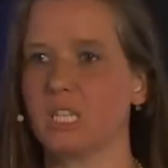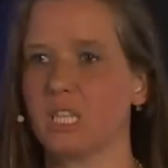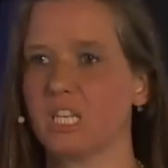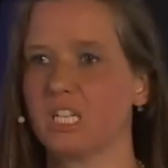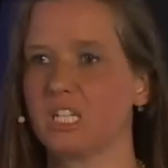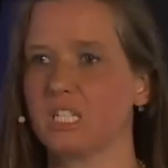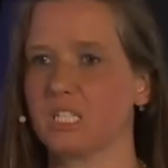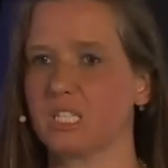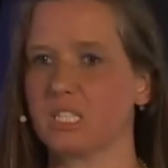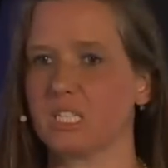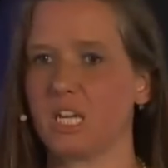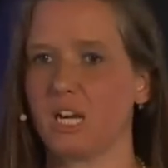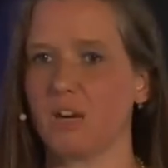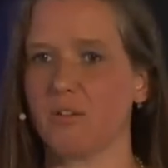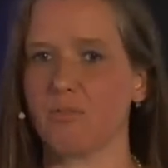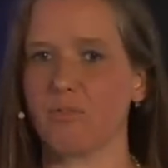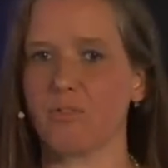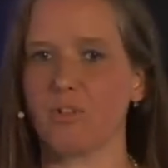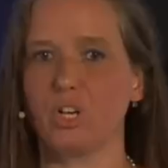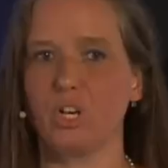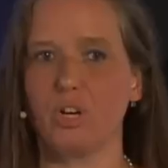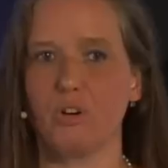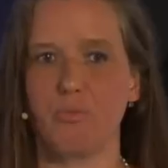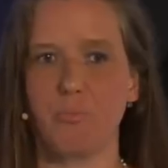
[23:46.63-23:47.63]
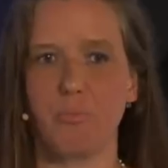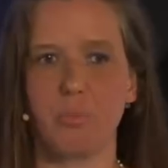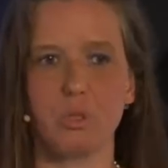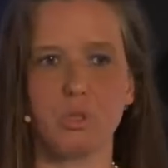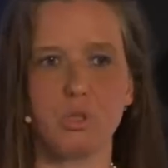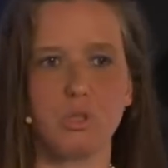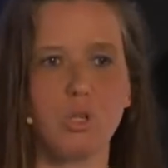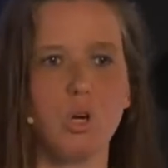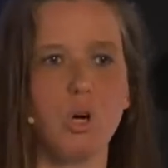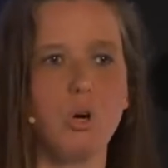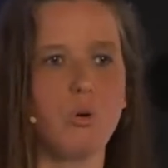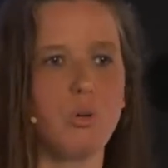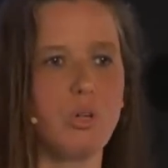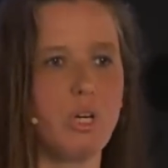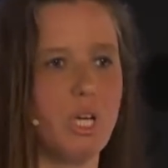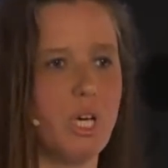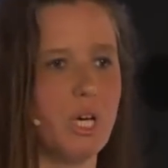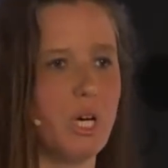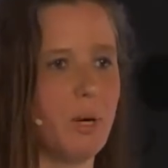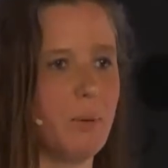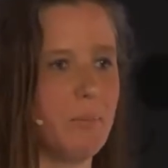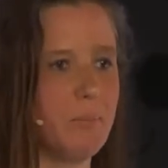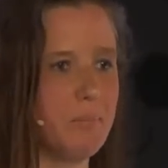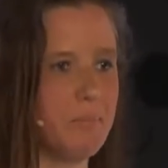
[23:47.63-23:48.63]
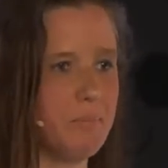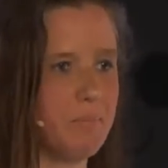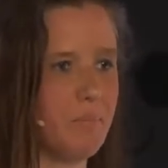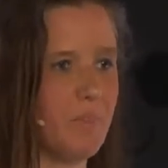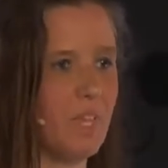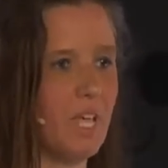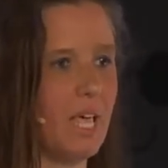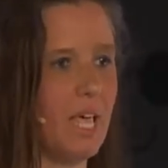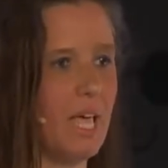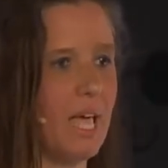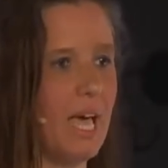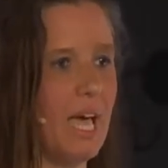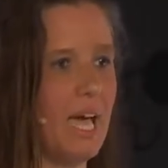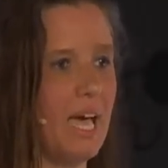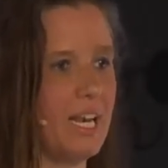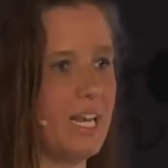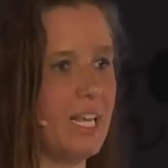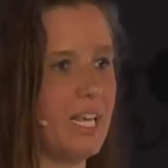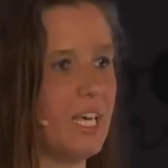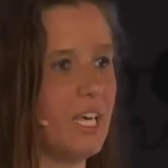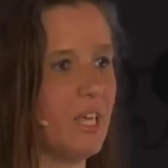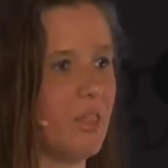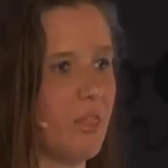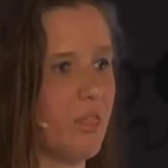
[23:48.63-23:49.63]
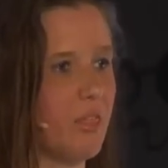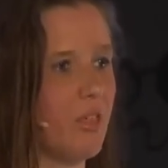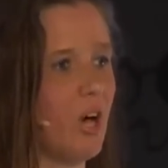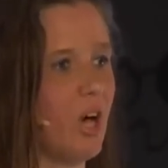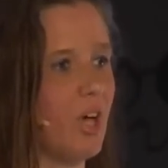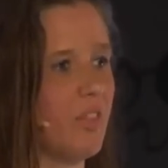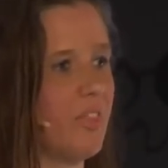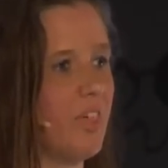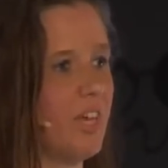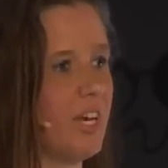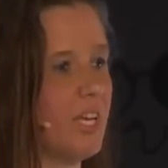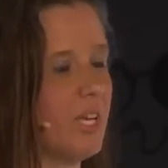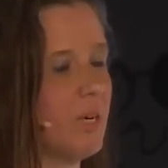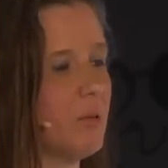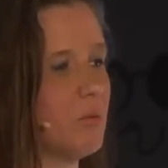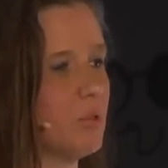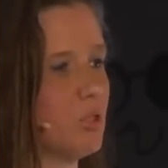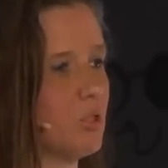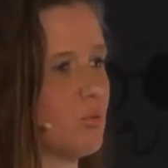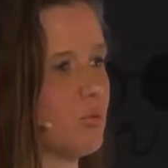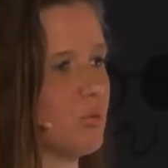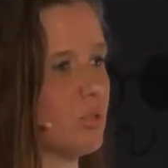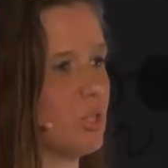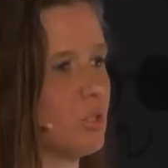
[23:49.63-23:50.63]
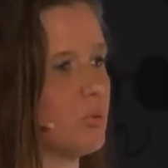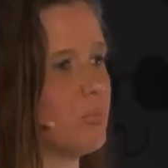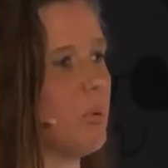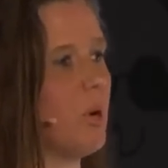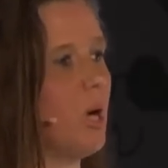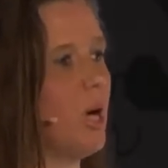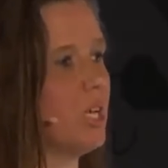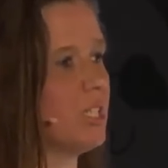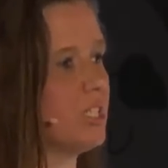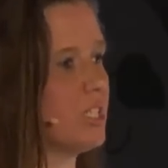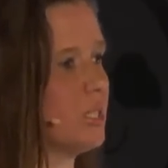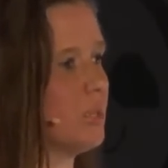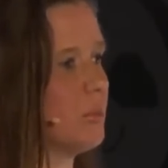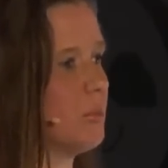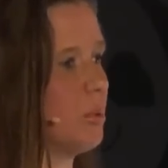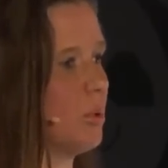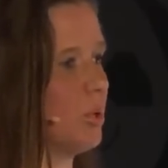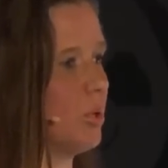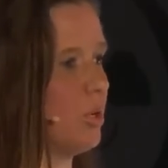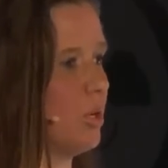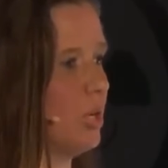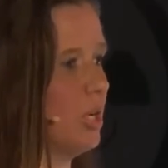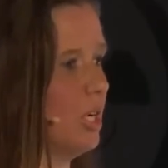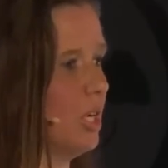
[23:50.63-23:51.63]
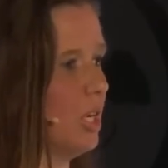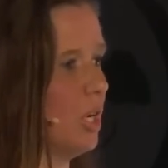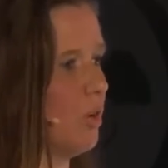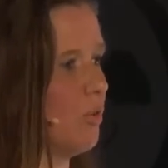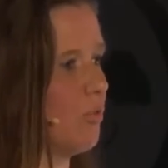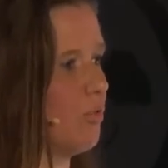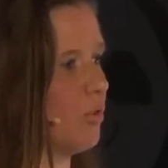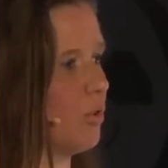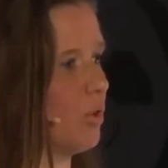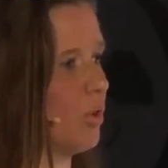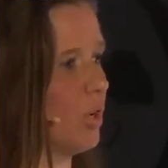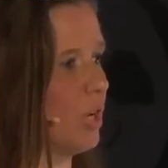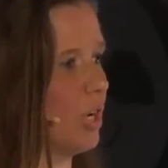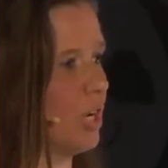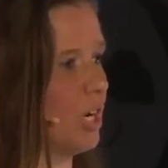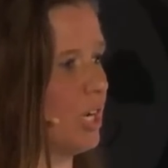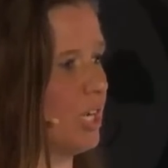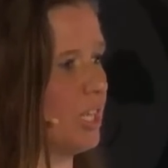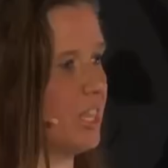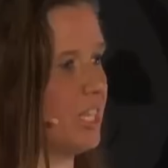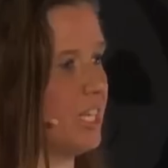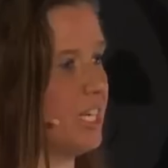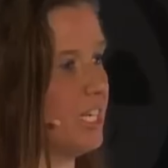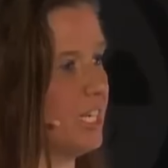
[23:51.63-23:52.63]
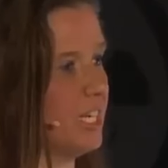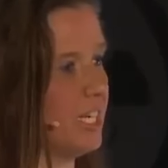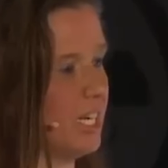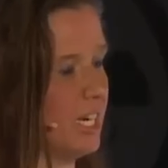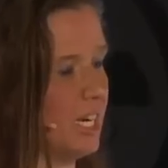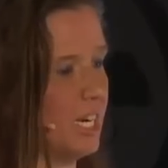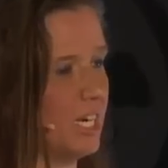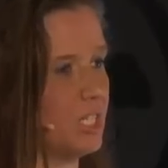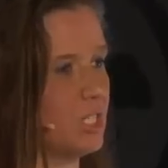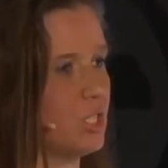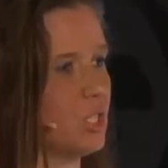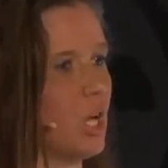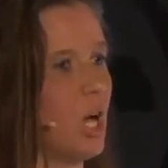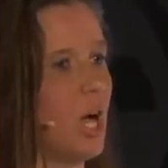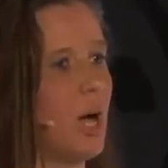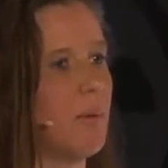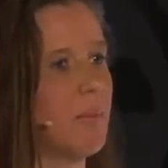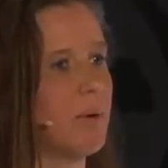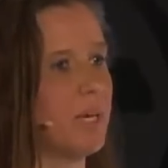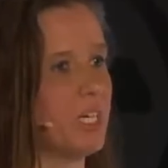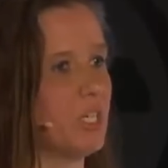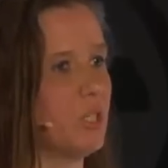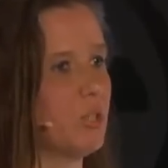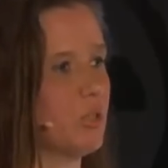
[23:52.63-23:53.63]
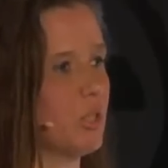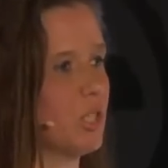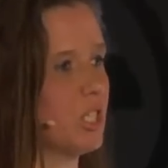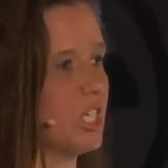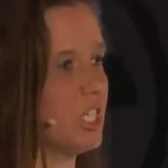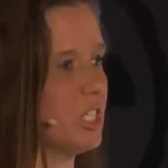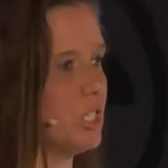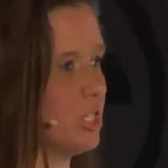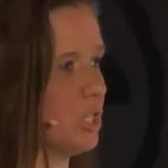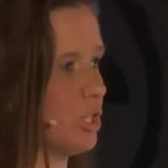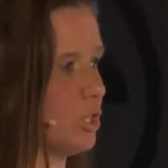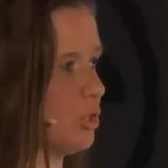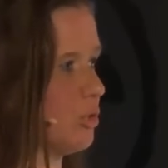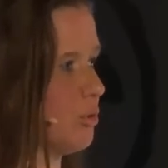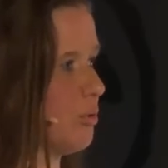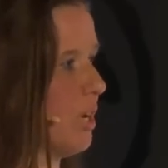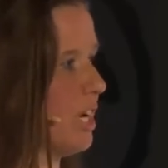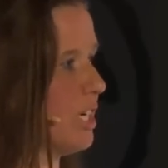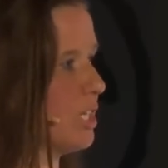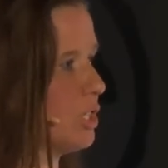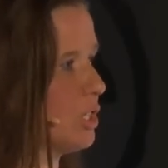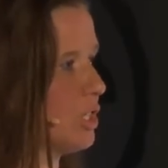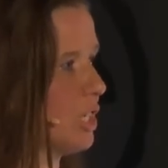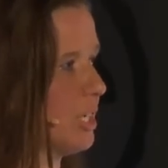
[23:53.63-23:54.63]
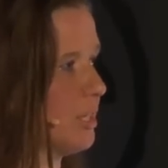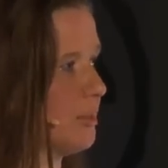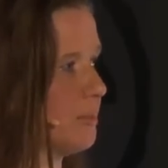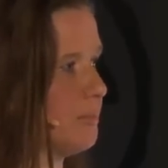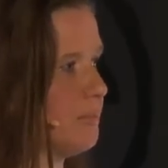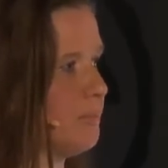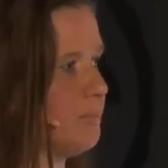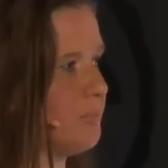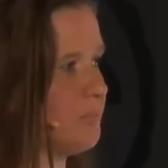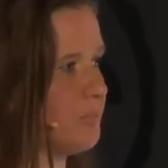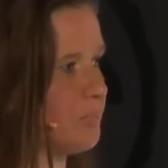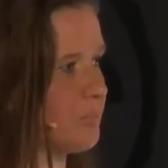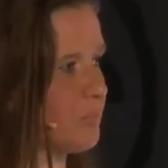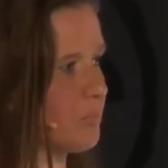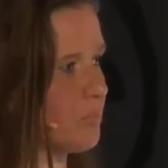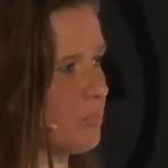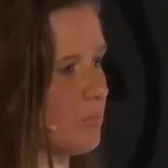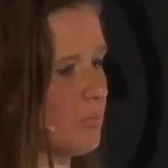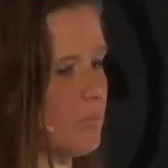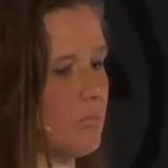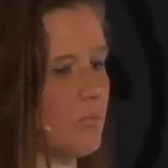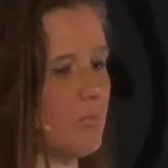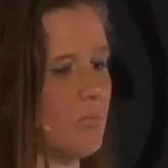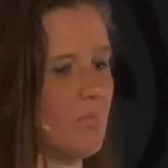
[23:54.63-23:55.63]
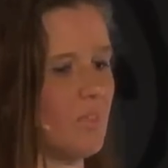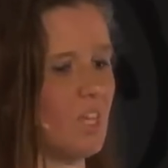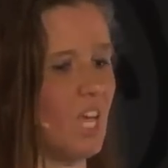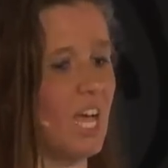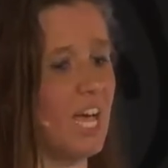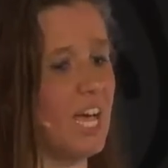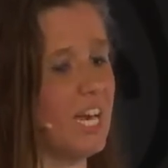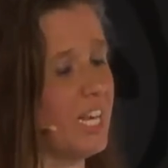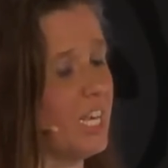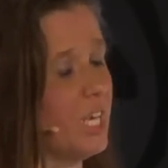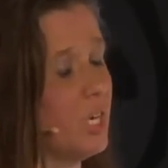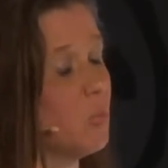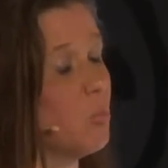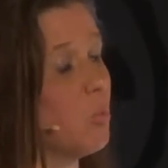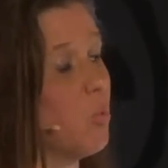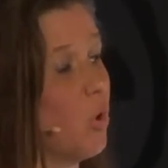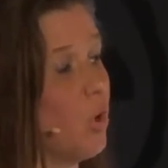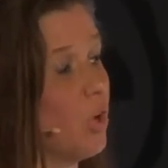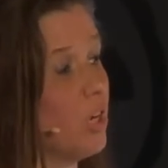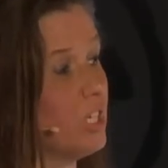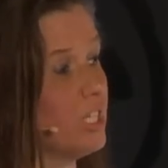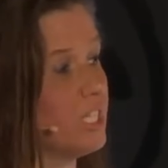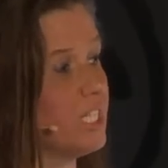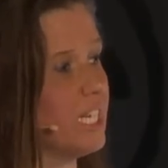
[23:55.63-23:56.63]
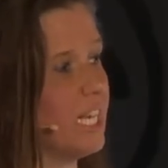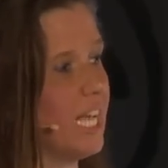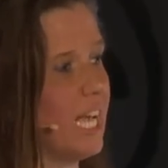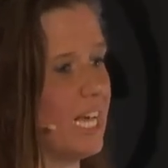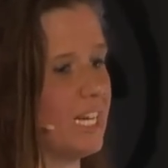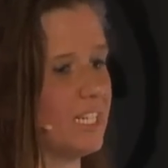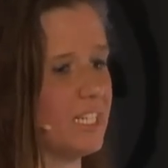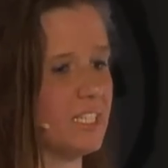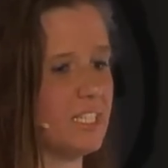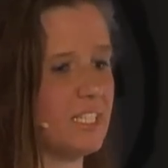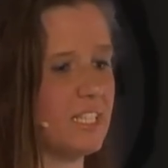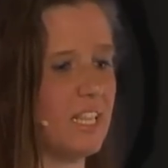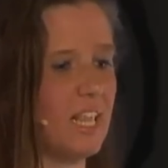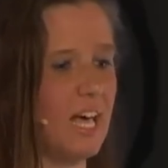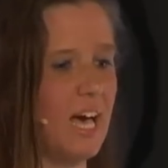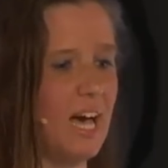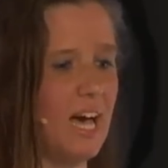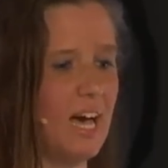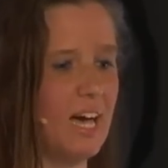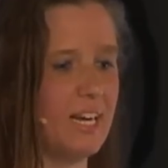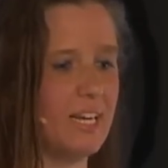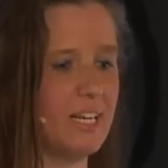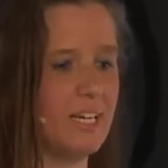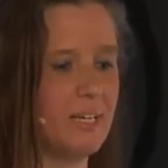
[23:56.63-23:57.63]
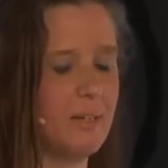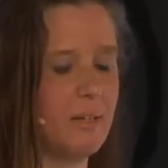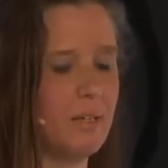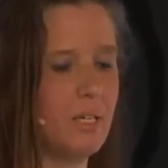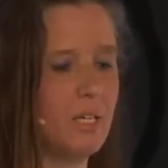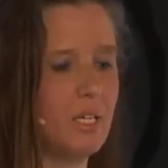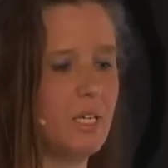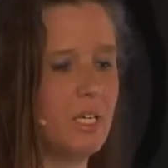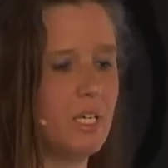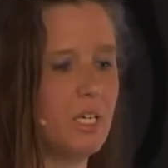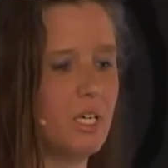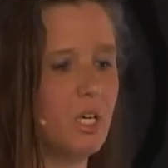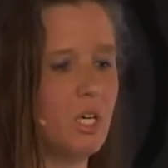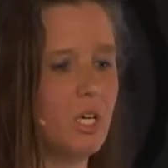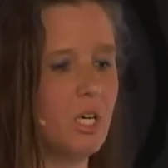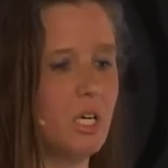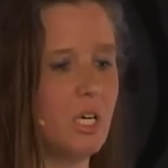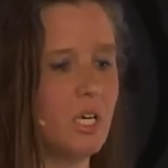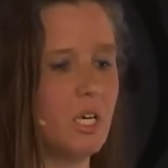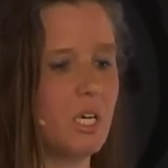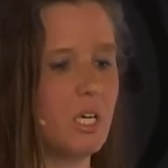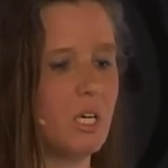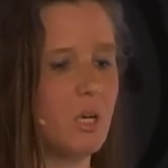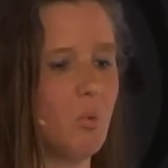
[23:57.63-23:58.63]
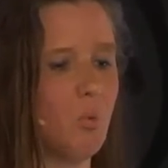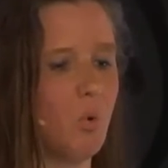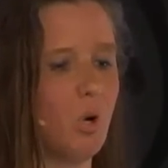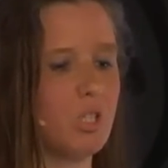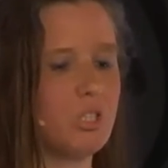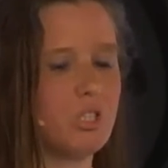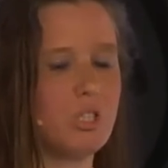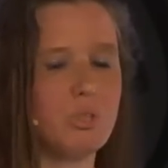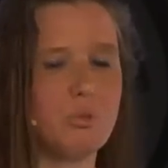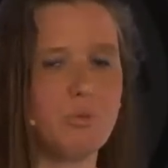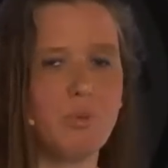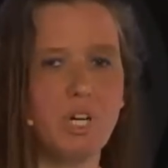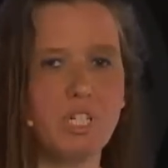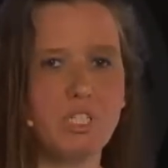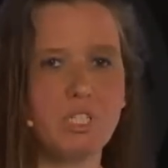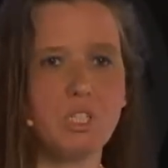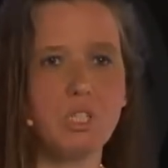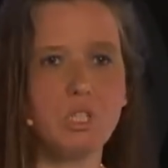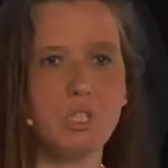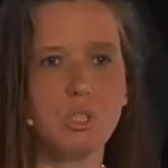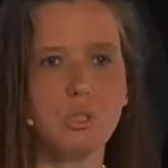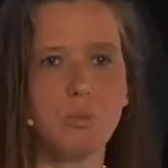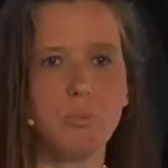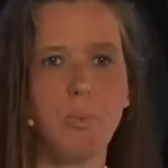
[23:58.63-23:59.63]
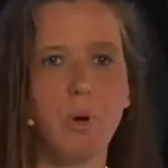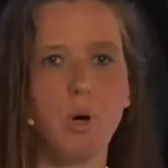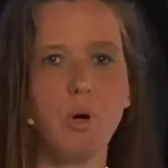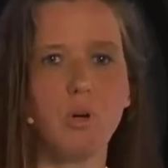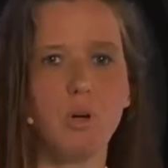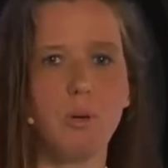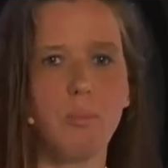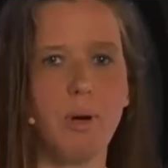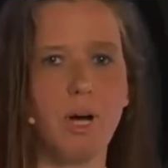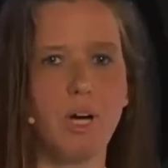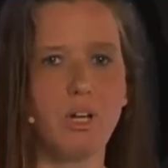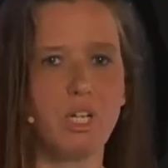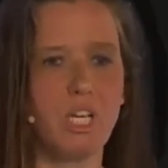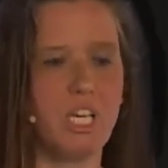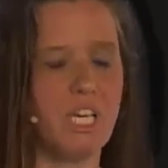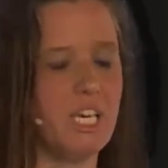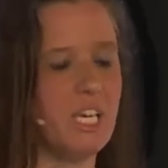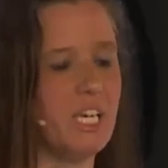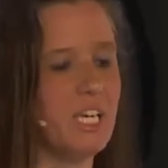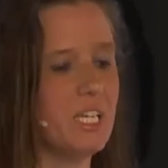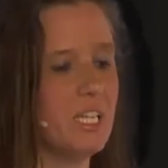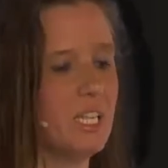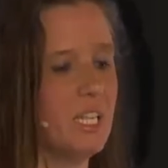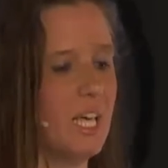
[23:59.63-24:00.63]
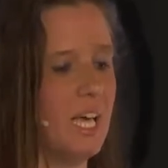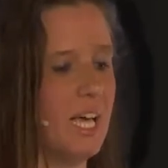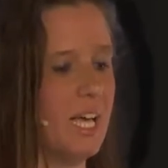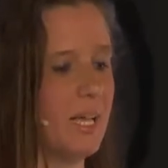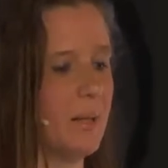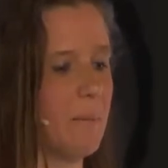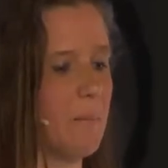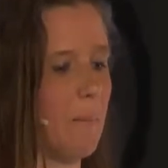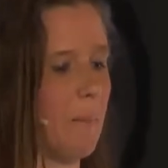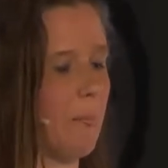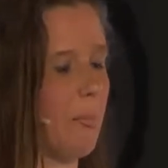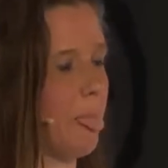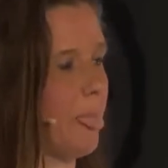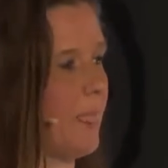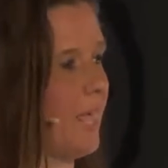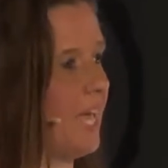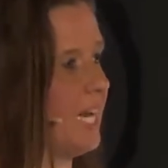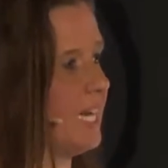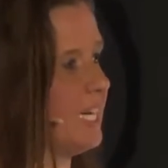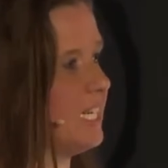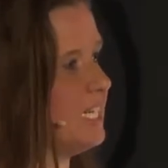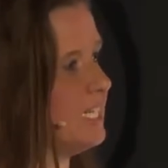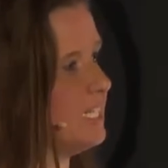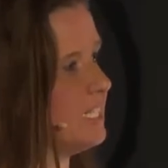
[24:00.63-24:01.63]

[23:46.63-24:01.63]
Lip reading: the discovery of plutonium. And he thought that he was responsible for the atomic nuclear destruction, and he warned against that. Walter Russell spoke about healing, and he